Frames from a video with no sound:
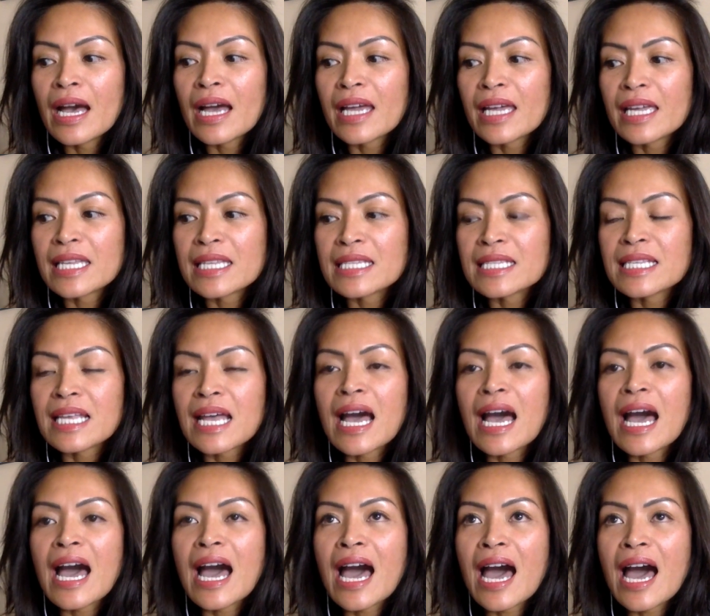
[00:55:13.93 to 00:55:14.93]
It's
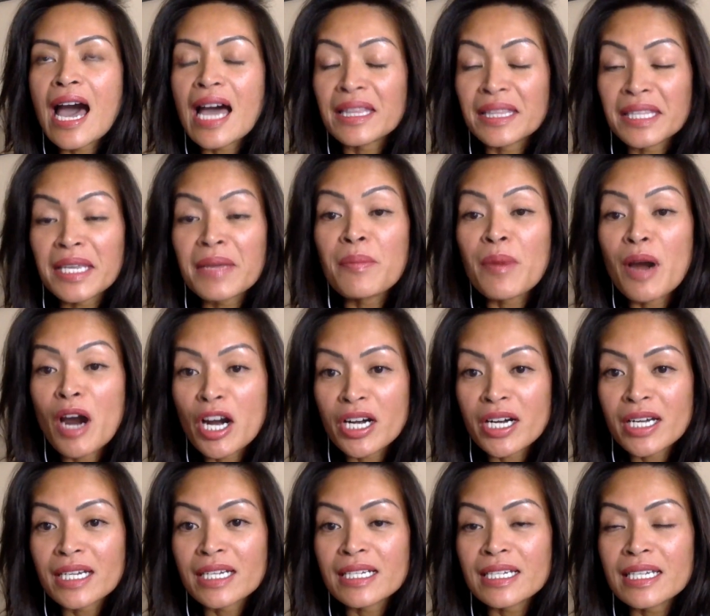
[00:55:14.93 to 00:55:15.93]
Ate
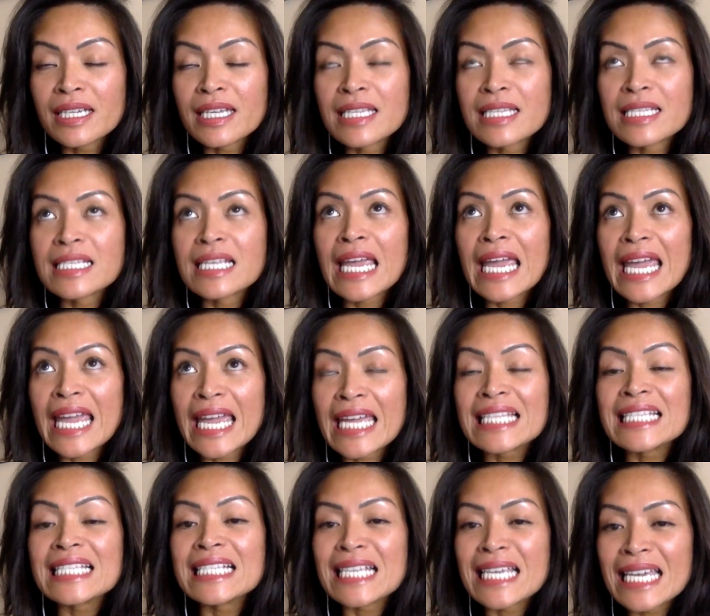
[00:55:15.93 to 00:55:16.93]
Mara. It's
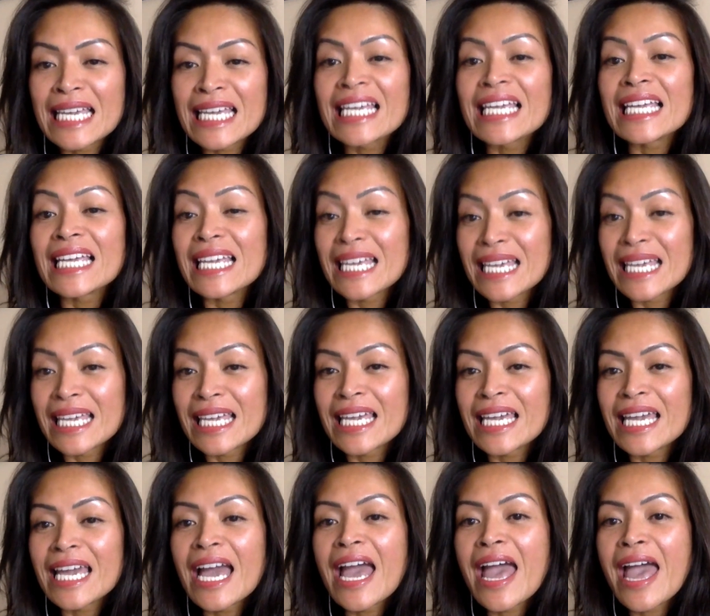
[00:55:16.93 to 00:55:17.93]

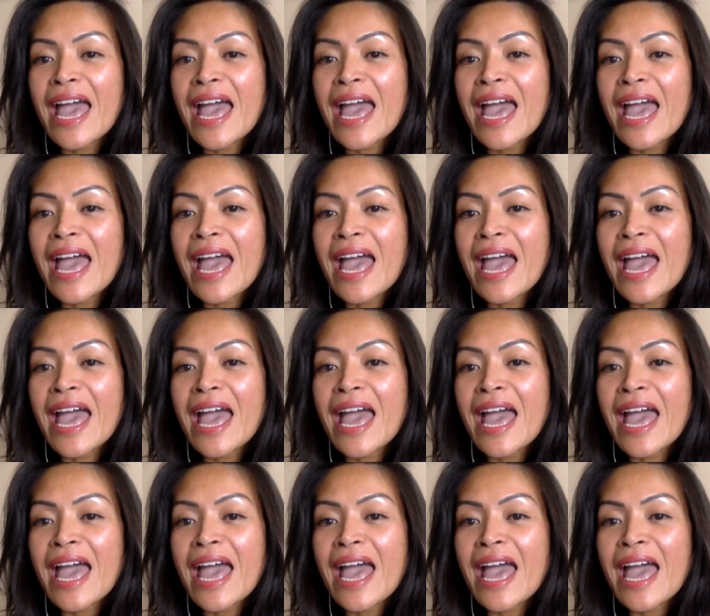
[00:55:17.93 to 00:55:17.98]
ATEMARA.